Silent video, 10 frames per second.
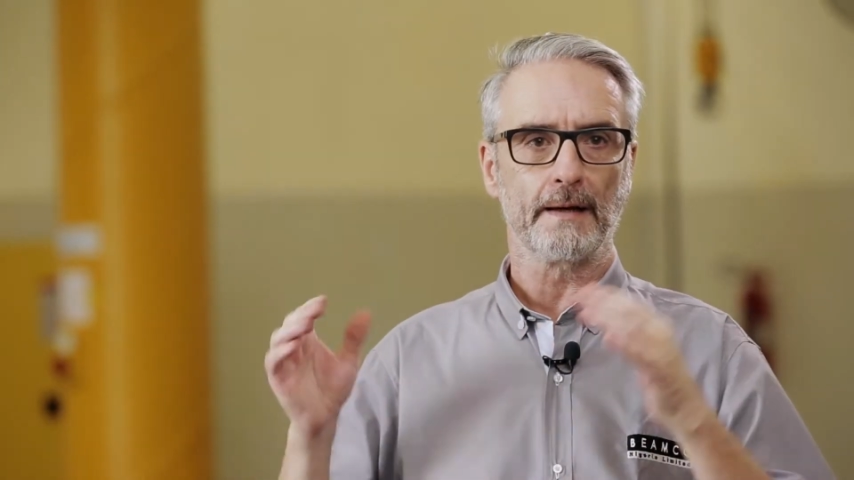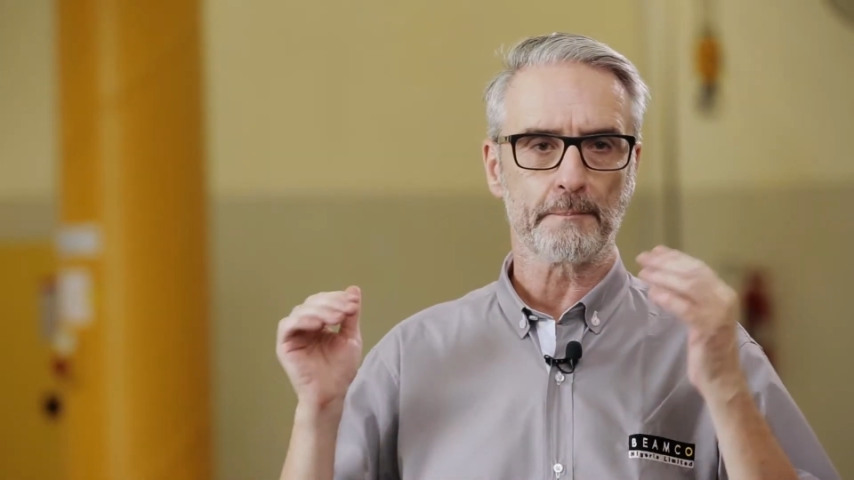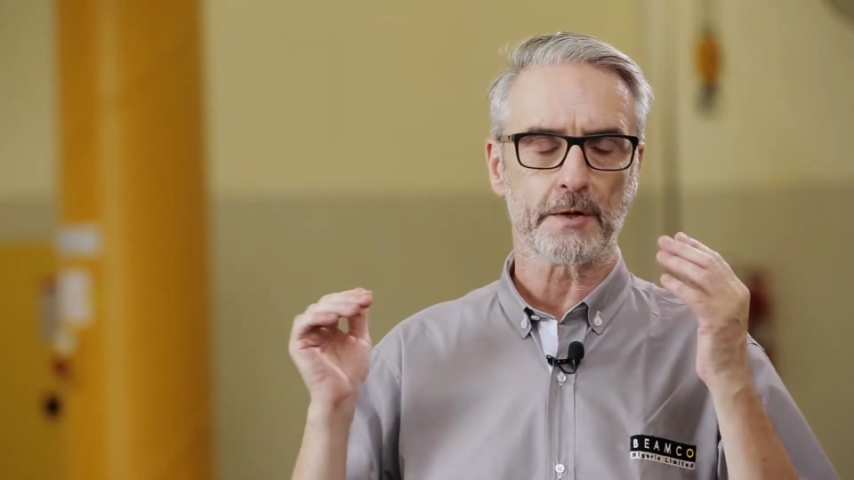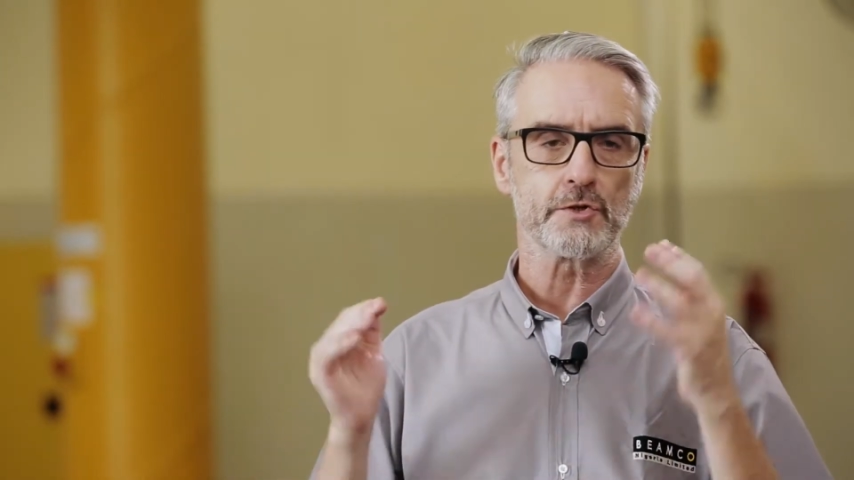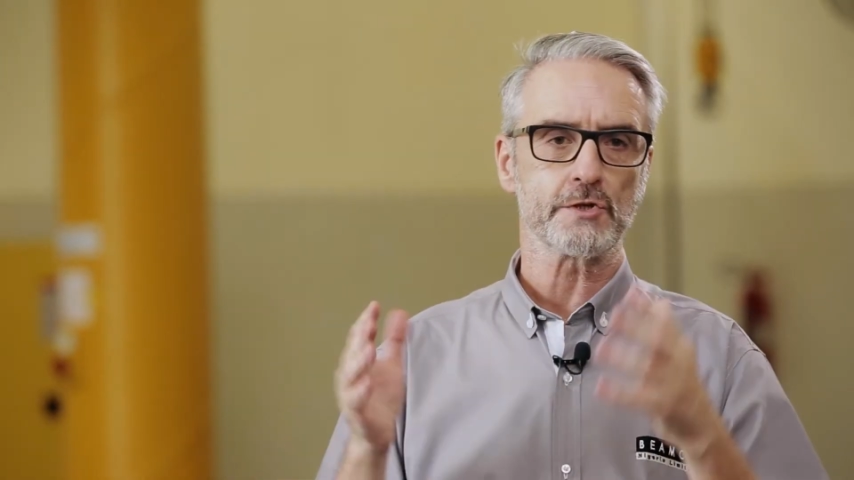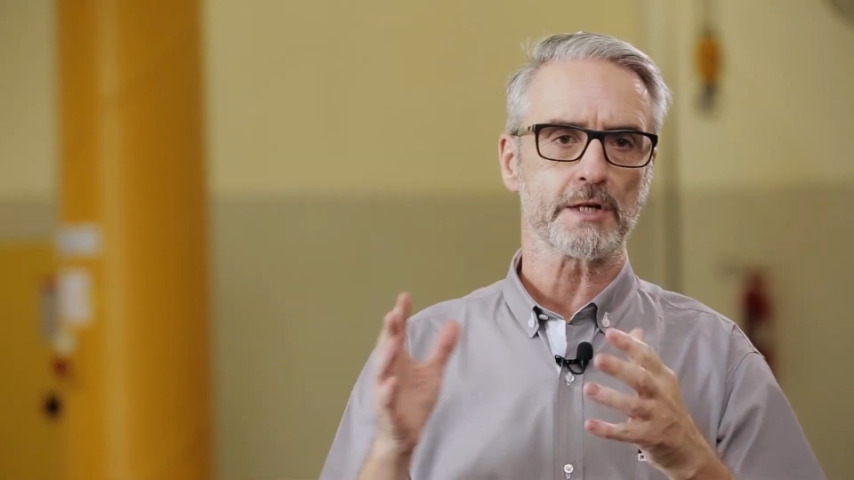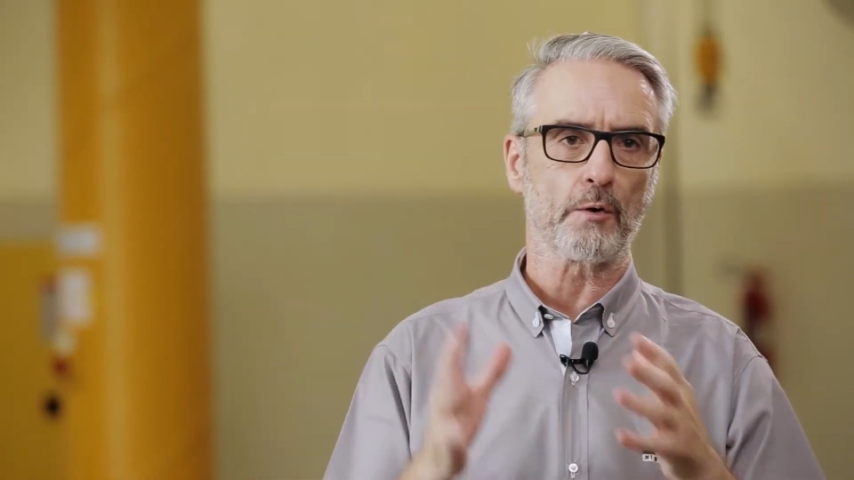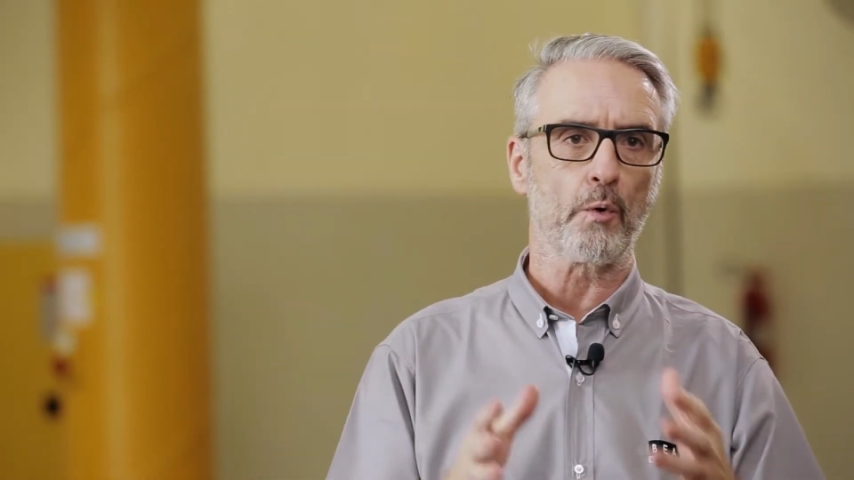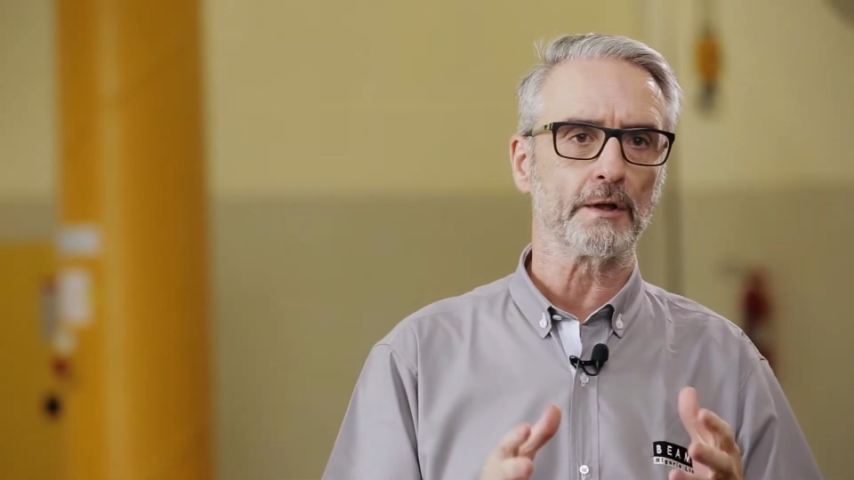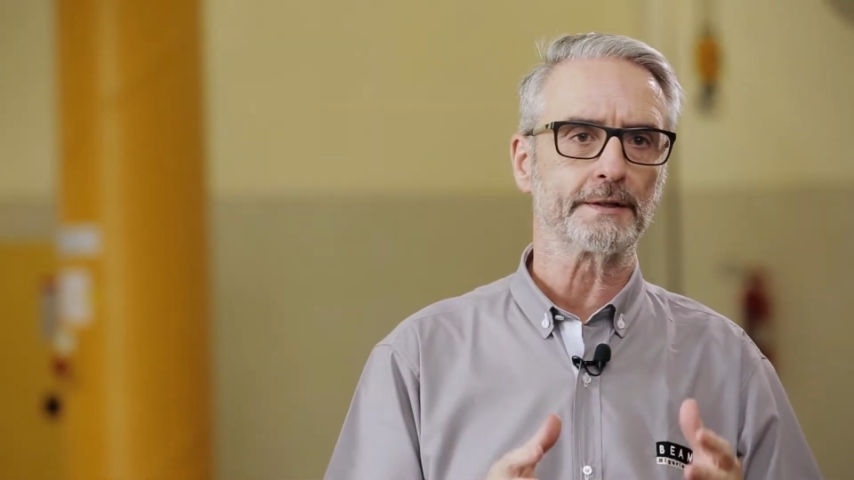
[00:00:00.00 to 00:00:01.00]
produce a
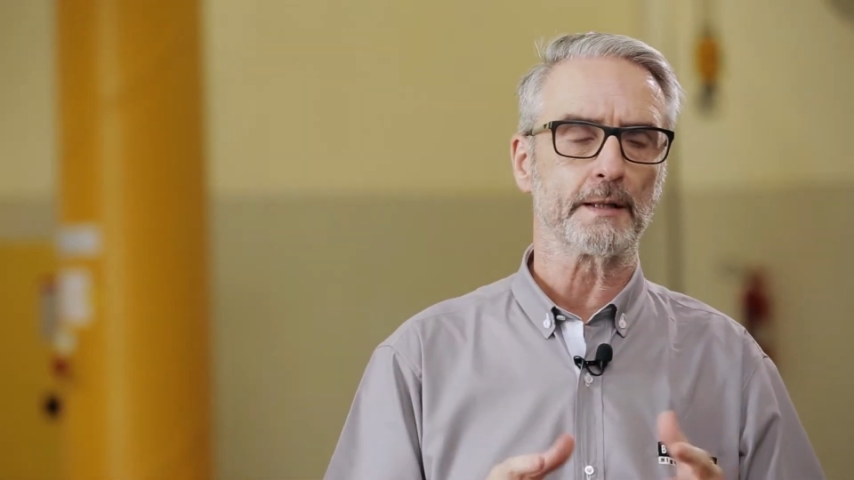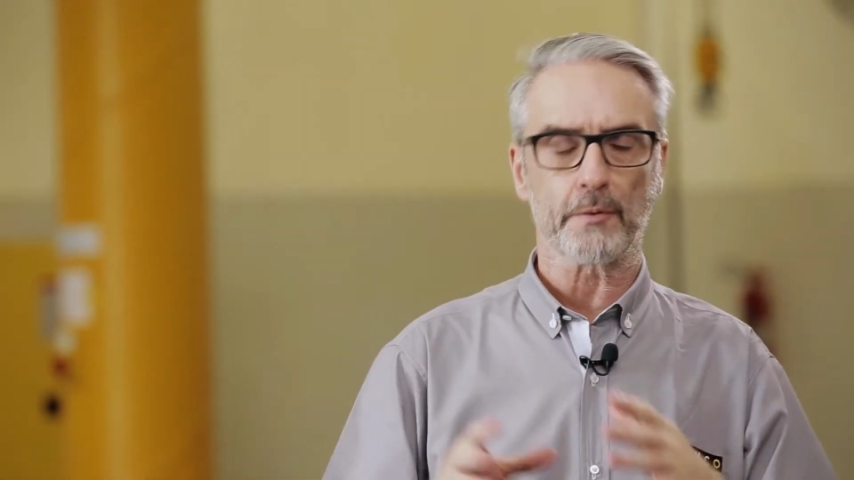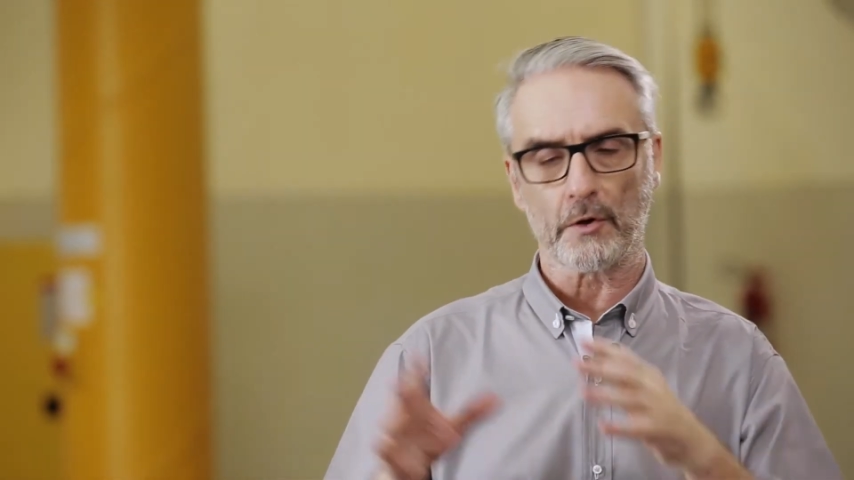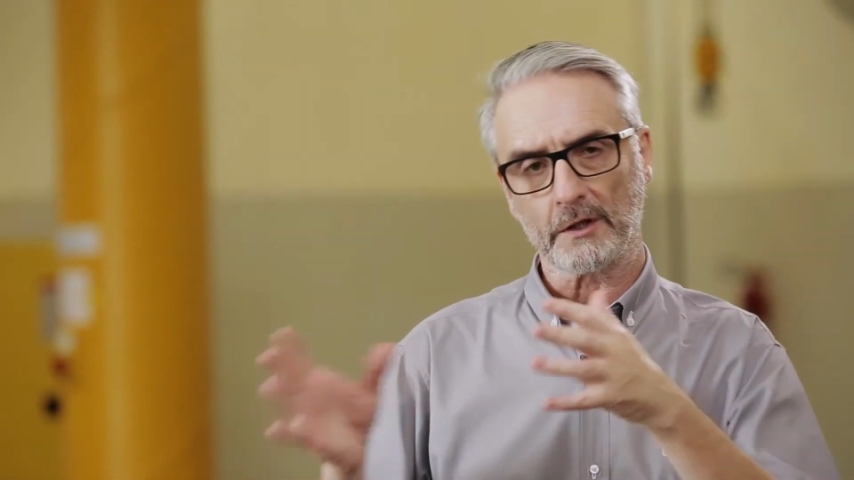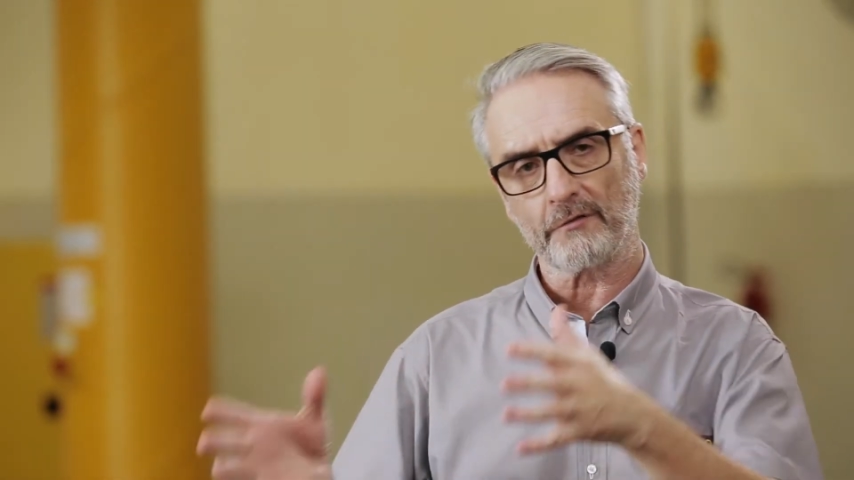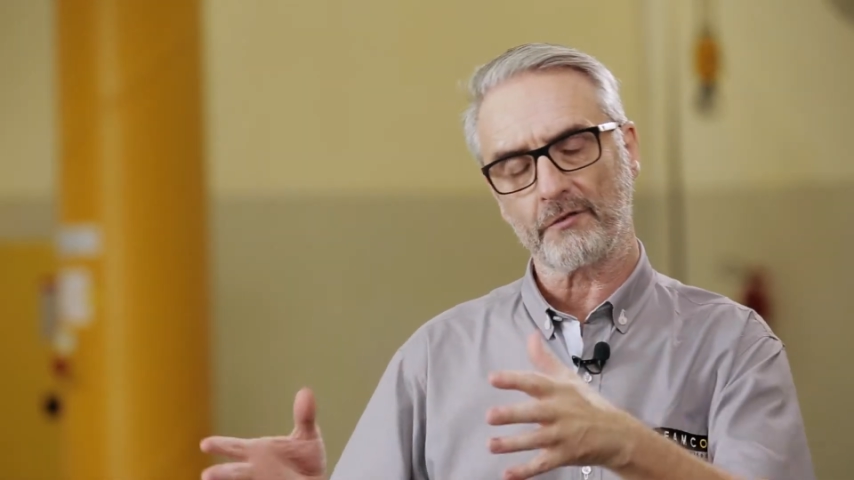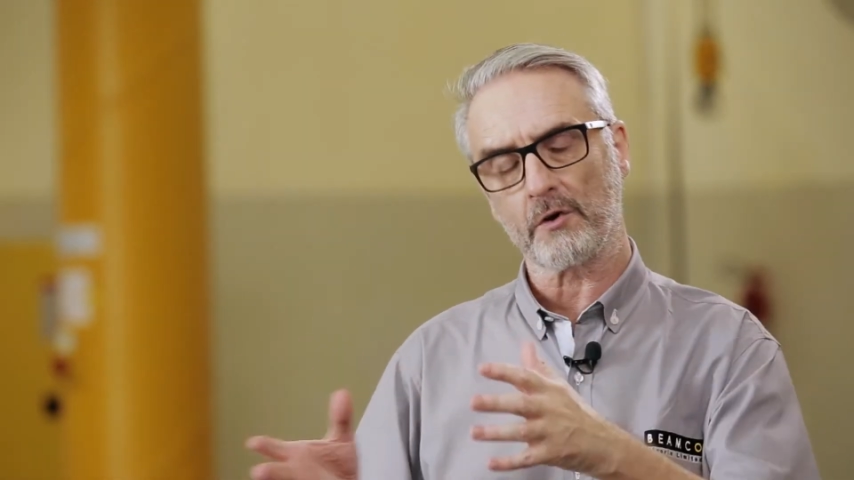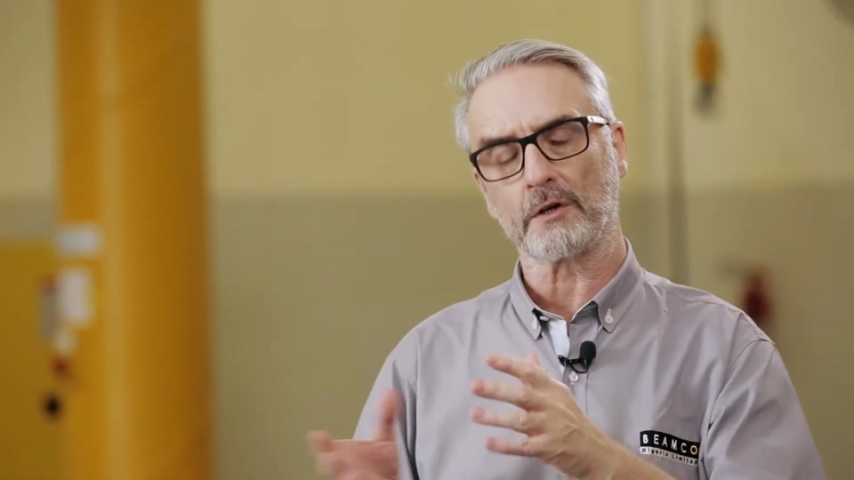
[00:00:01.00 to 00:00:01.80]
quality product for our